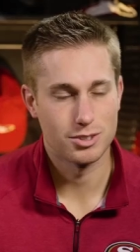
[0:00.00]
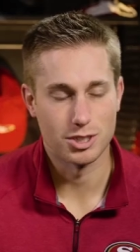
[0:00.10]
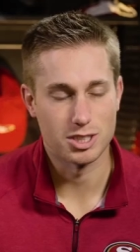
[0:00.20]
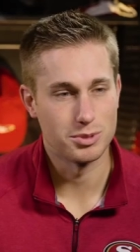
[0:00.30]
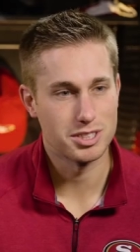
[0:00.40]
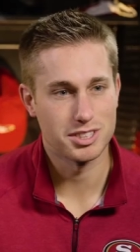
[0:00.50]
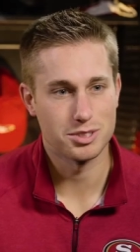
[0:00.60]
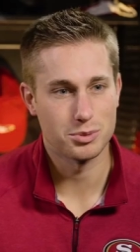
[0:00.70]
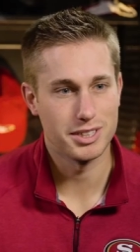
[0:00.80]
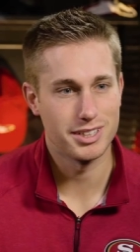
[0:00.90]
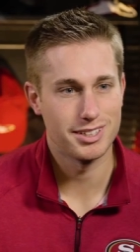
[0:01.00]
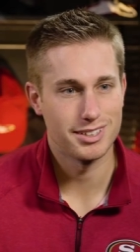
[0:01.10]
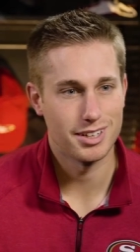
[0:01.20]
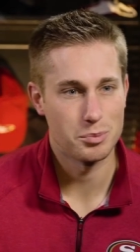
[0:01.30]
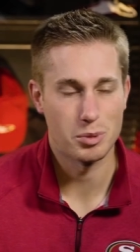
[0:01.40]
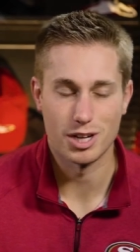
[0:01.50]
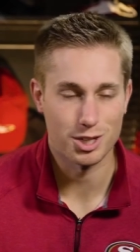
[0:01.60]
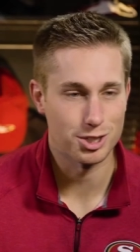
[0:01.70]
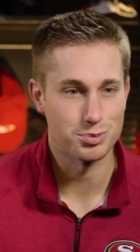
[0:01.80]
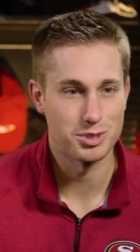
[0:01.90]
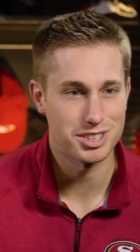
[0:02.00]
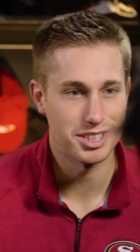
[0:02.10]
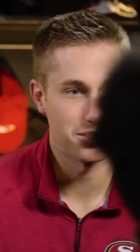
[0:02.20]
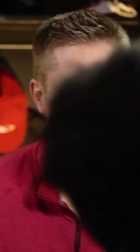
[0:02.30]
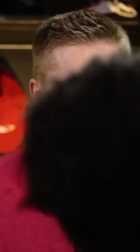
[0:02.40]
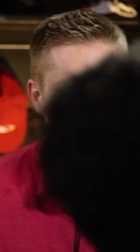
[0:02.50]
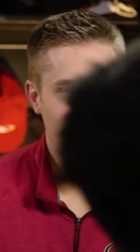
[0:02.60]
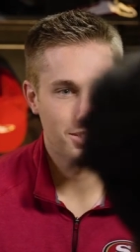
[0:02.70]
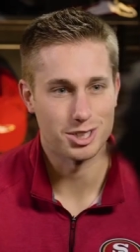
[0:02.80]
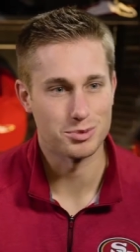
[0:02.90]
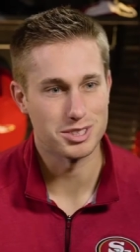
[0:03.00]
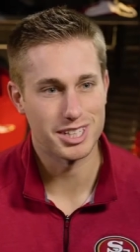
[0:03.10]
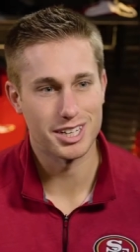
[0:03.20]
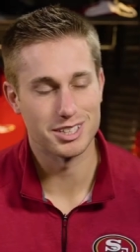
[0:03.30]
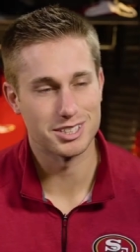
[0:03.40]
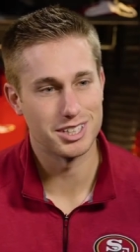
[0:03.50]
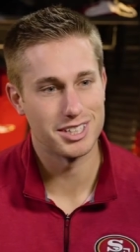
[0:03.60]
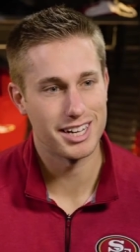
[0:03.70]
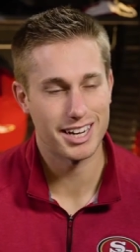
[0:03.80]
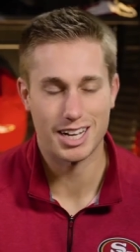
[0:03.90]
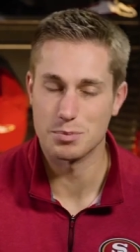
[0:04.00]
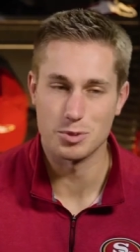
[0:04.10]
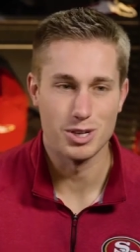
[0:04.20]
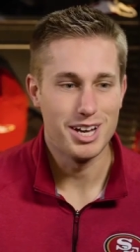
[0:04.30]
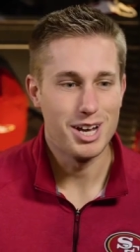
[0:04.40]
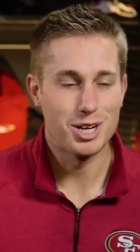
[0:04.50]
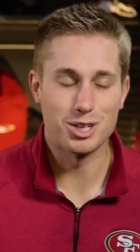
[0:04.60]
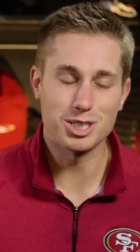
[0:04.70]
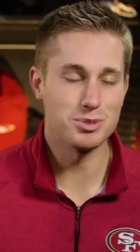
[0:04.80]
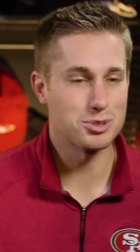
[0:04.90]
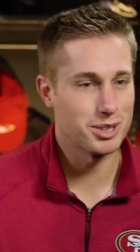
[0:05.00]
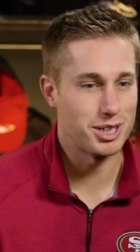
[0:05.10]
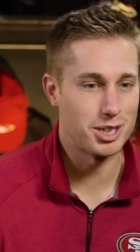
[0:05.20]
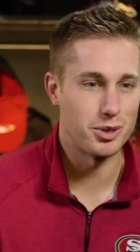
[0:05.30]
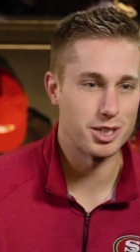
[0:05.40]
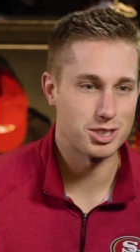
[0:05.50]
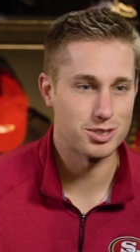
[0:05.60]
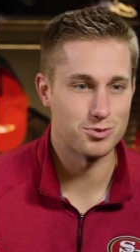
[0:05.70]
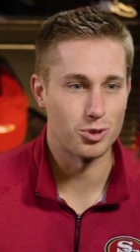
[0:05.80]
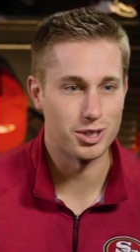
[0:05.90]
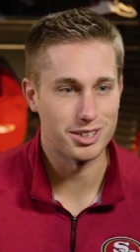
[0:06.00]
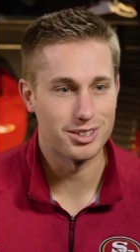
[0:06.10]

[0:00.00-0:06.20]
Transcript: Christmas this week. Uh, we play on Christmas Eve, yeah. Christmas Day on Sunday. Got a couple Christmas-related questions for